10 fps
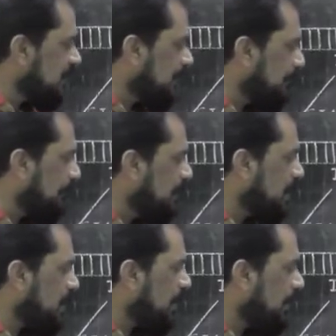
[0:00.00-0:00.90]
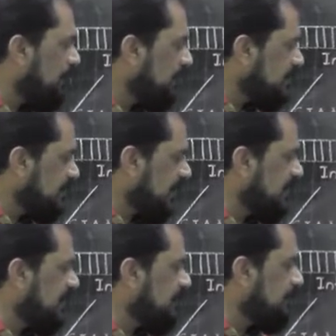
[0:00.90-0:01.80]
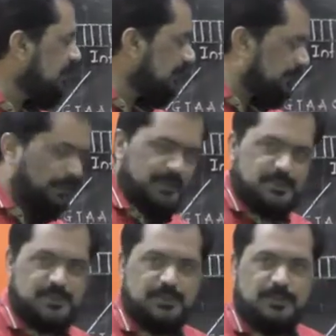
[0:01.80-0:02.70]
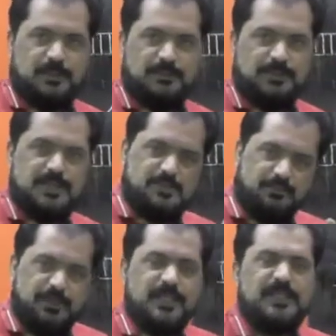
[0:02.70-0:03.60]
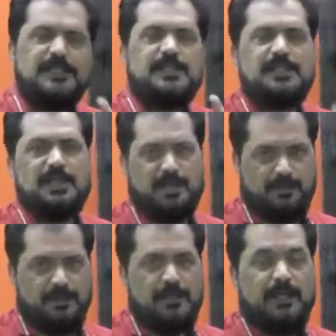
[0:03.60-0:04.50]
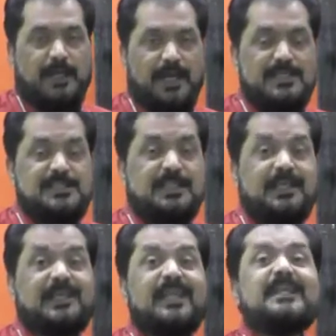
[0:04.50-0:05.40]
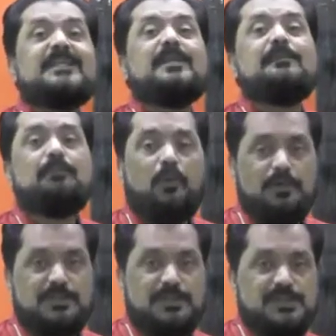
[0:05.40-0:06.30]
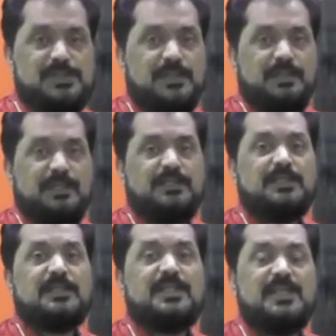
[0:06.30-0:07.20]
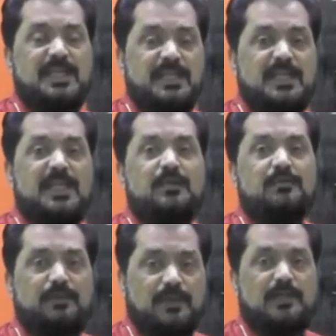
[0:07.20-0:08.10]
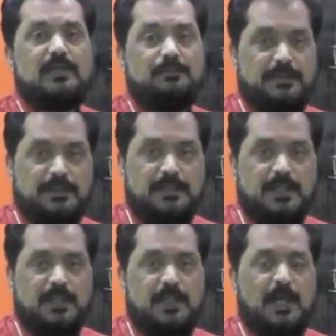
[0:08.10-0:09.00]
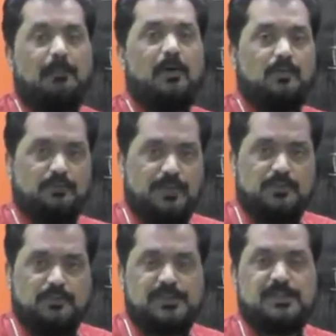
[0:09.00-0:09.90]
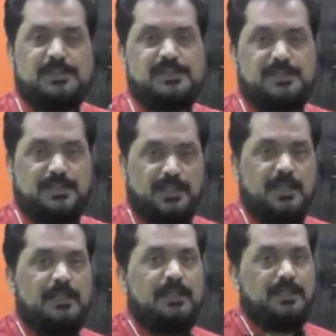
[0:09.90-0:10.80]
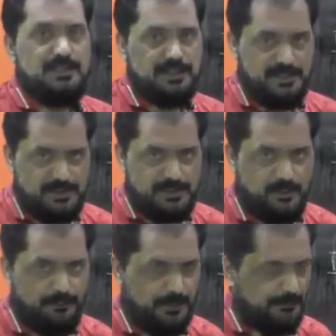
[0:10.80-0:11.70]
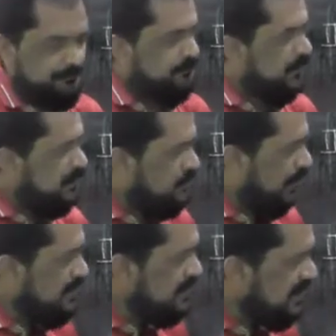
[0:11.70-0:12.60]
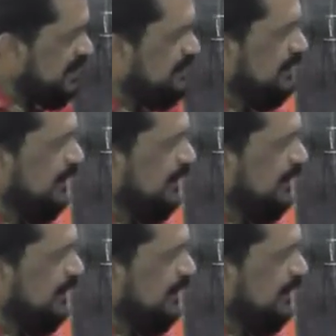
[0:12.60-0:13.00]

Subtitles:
number of tandem repeats. This VNTR has great importance in the DNA fingerprinting, about which we shall study in next topic. So I said